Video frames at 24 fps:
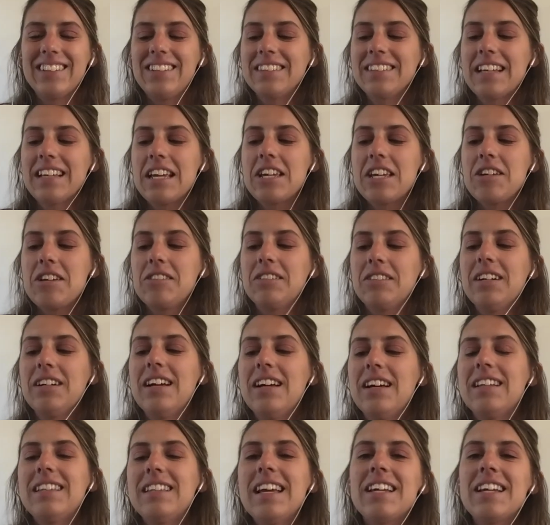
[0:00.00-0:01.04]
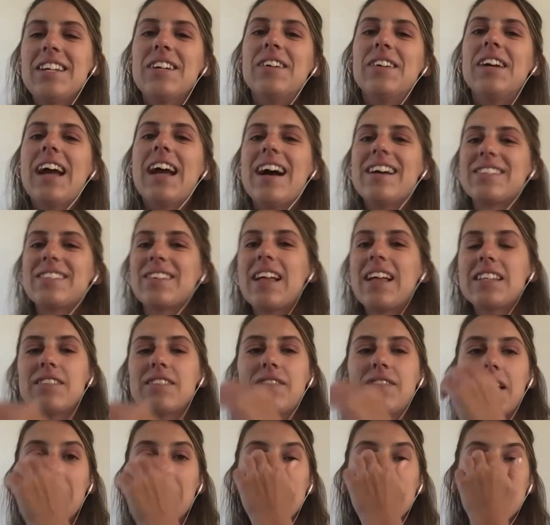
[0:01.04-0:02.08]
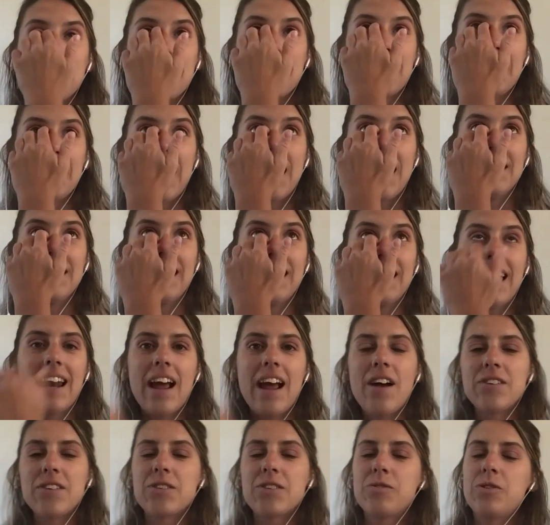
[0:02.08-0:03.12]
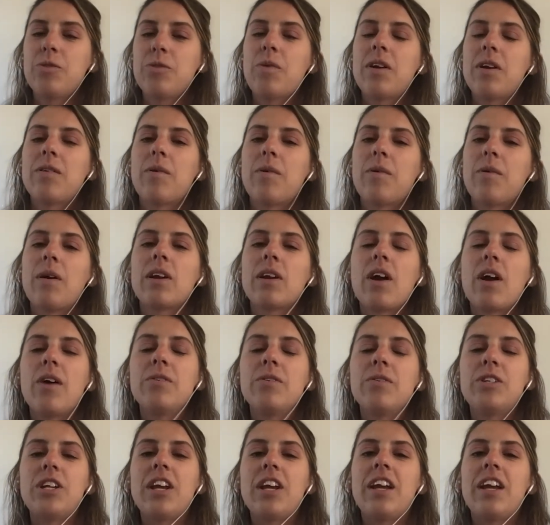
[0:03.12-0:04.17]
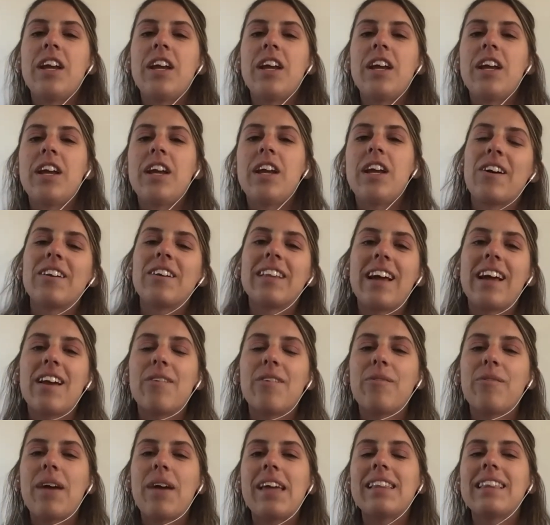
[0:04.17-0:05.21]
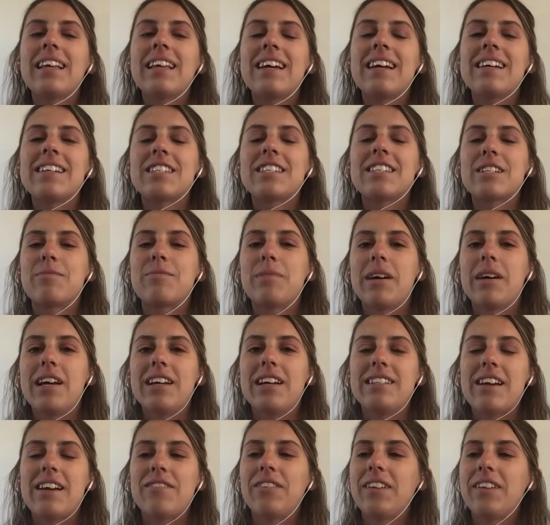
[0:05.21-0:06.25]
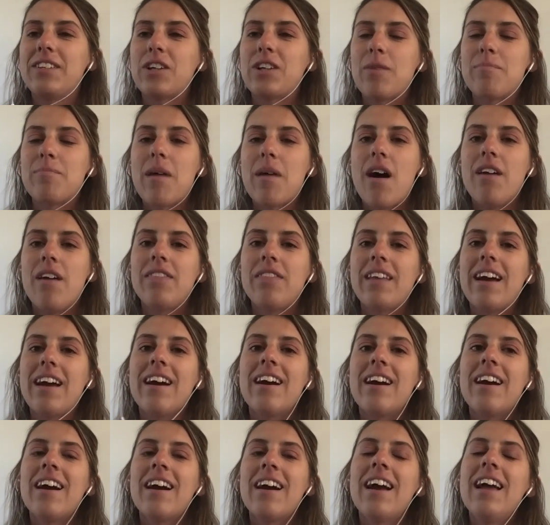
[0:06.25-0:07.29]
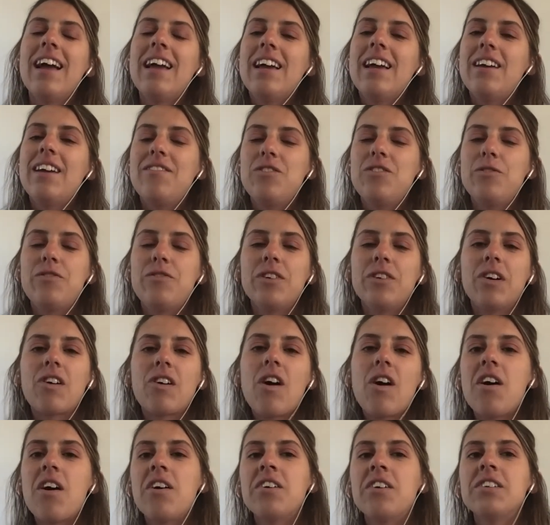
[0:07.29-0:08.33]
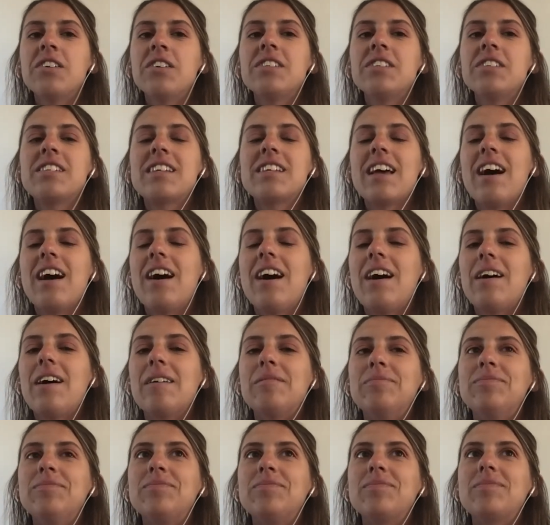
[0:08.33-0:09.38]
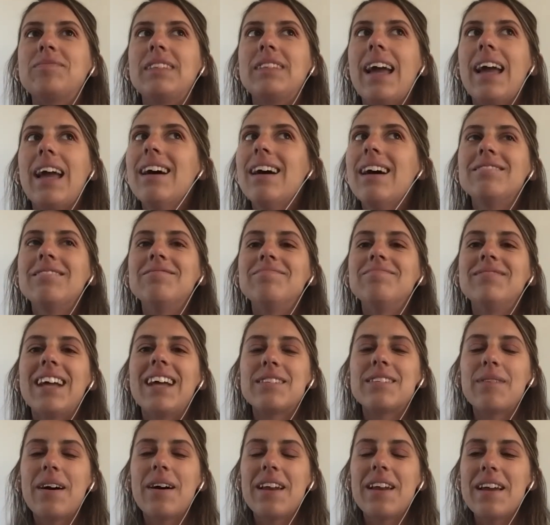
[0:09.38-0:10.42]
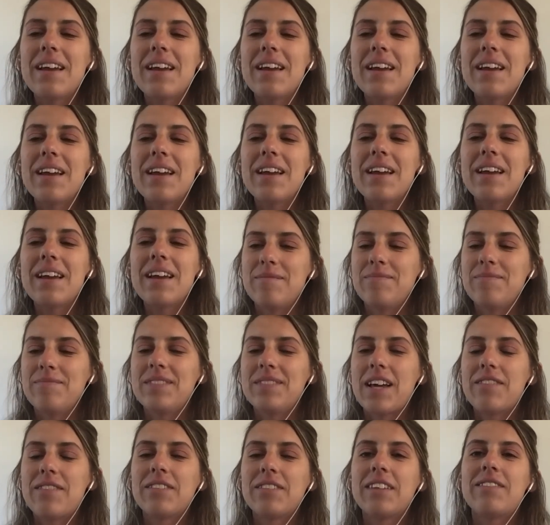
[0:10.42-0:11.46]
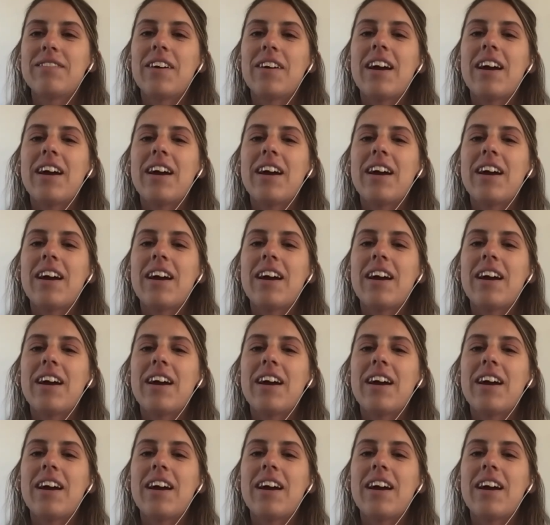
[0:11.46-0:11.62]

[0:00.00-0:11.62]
Oh, thank you. Thank you. Yeah. So that's available. And then I also do one-to-one coaching. It's currently on a wait list, but definitely jump on there if you feel called. That's about it, but I'm definitely very,